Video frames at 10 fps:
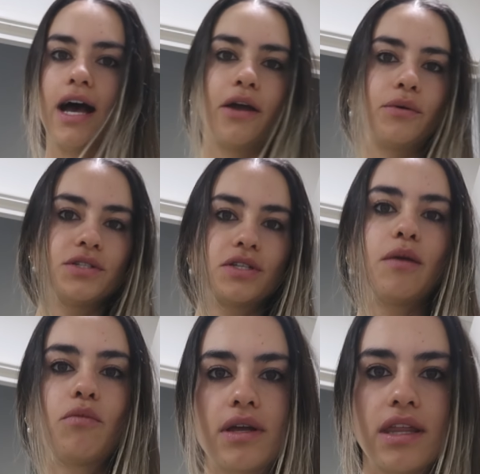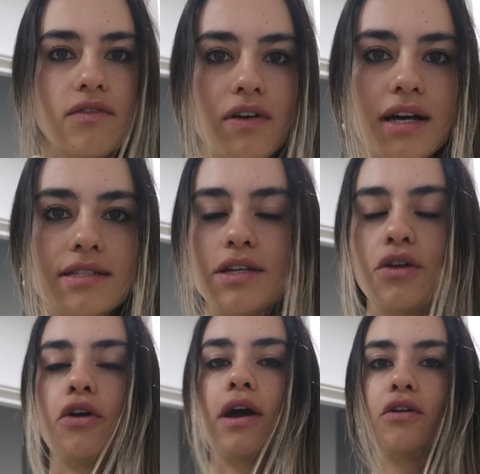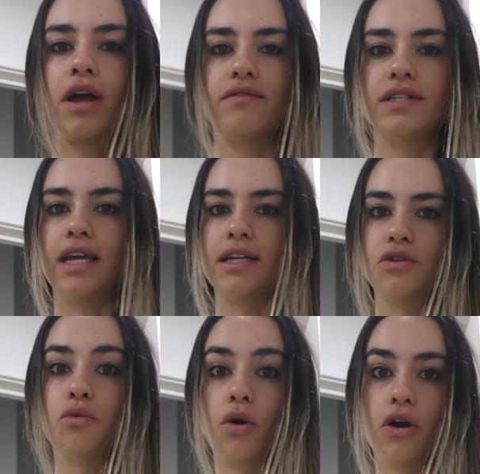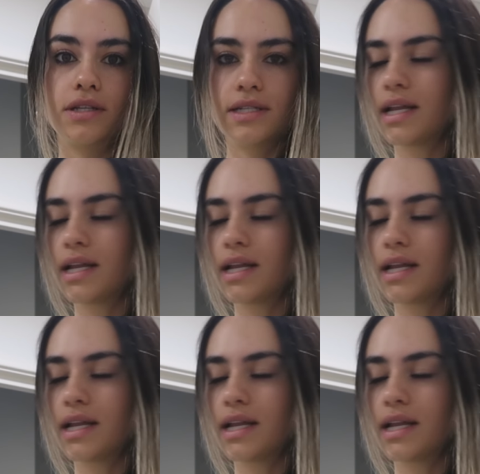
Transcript: I always just keep really fast. I know I don't have to get to work